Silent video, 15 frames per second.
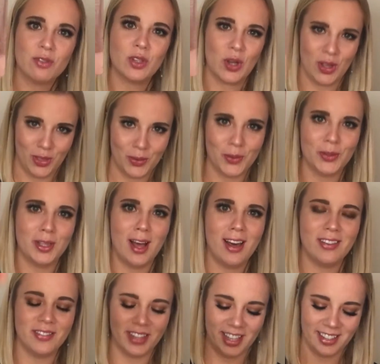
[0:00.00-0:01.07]
gone through a
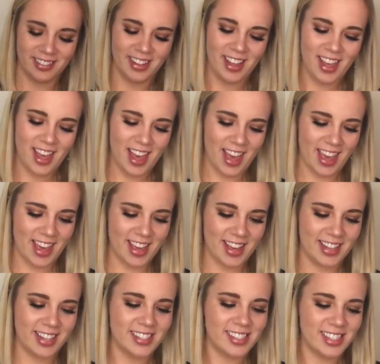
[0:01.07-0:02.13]
lot of it.
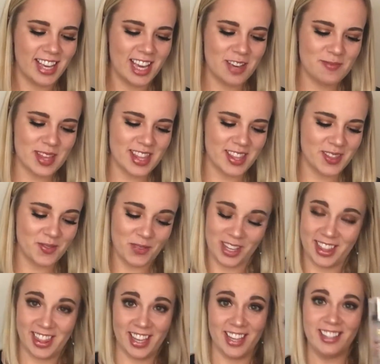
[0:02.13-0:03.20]
And same
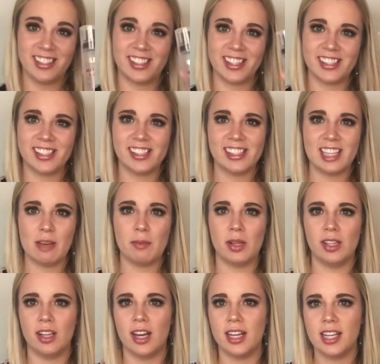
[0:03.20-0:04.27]
with this. This is the
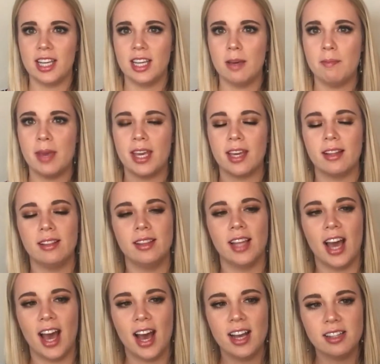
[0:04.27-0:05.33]
Milani Make It
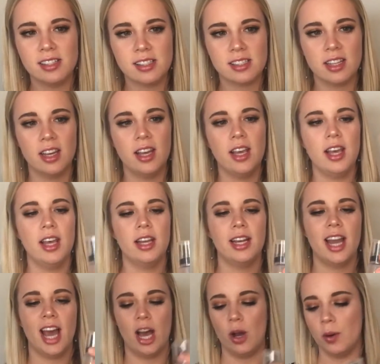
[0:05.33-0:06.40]
Last.
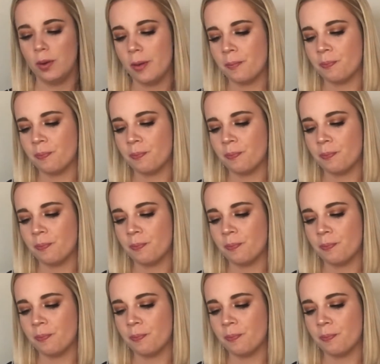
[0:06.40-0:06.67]
Now,